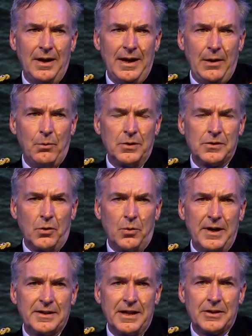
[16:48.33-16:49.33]
it was
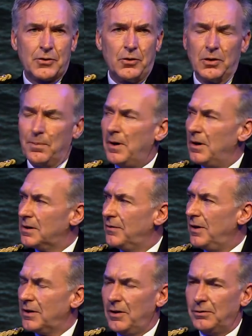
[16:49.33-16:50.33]
always a stronger part of
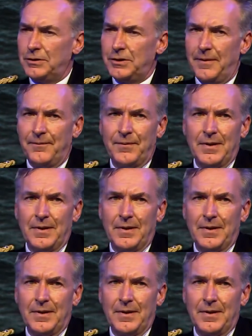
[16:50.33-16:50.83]
our culture.